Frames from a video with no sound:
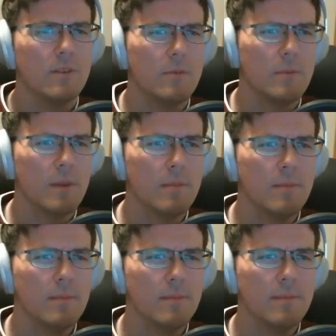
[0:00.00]
from them.
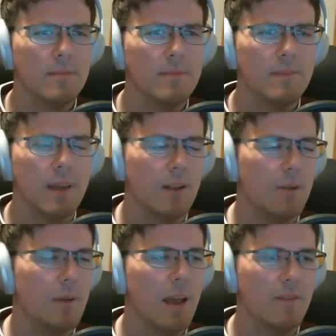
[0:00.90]
I don't
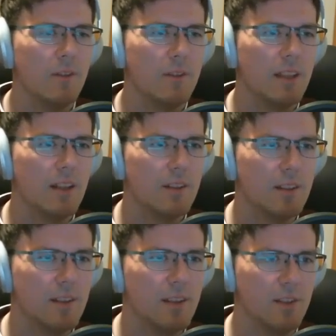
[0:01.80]
know.
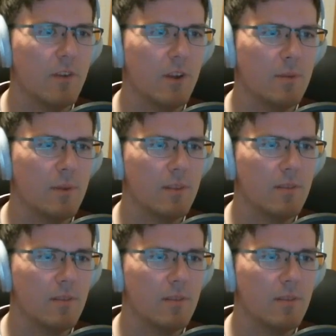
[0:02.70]
Is it very expensive?